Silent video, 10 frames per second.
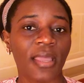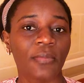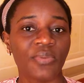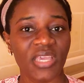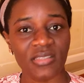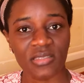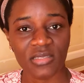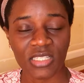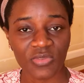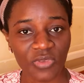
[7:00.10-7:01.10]
my BSc
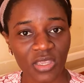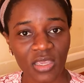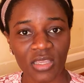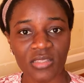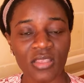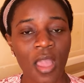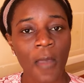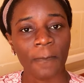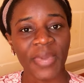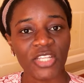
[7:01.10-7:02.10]
certificate,
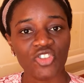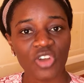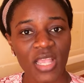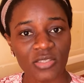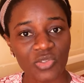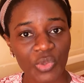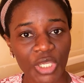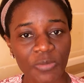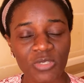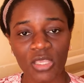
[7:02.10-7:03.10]
my
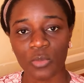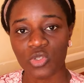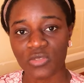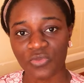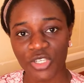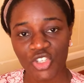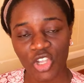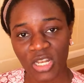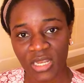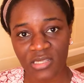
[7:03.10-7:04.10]
transcript, a
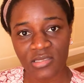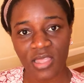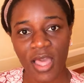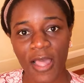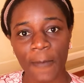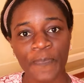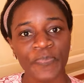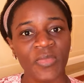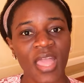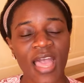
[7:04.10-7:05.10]
motivation letter,
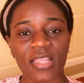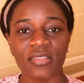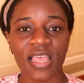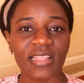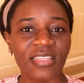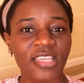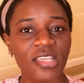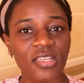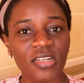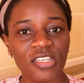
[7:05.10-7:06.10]
and an
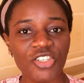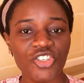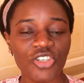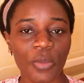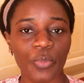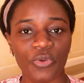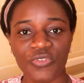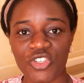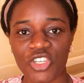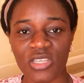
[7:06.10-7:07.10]
English
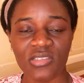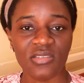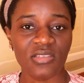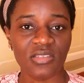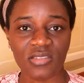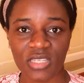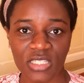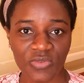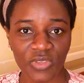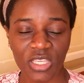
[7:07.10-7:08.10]
proficiency
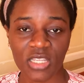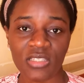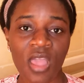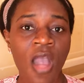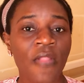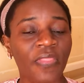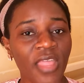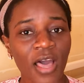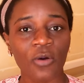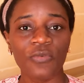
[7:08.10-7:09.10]
certificate.
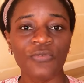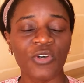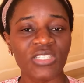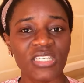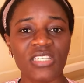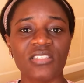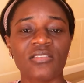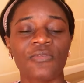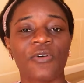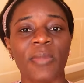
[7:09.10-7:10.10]
Now, for
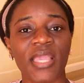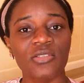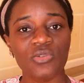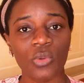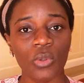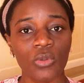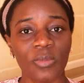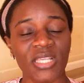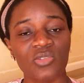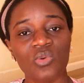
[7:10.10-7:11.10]
this, for my
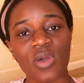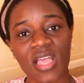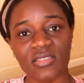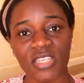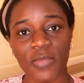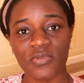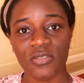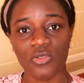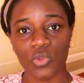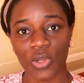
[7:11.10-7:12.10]
school accepts
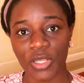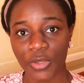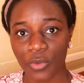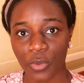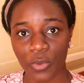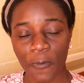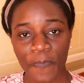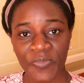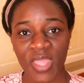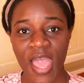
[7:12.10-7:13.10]
the Duolingo,
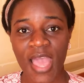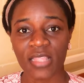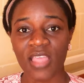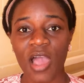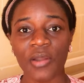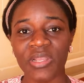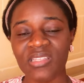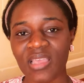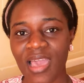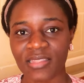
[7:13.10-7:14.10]
and I
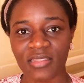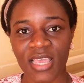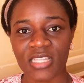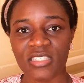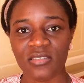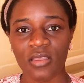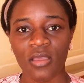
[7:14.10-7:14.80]
already had that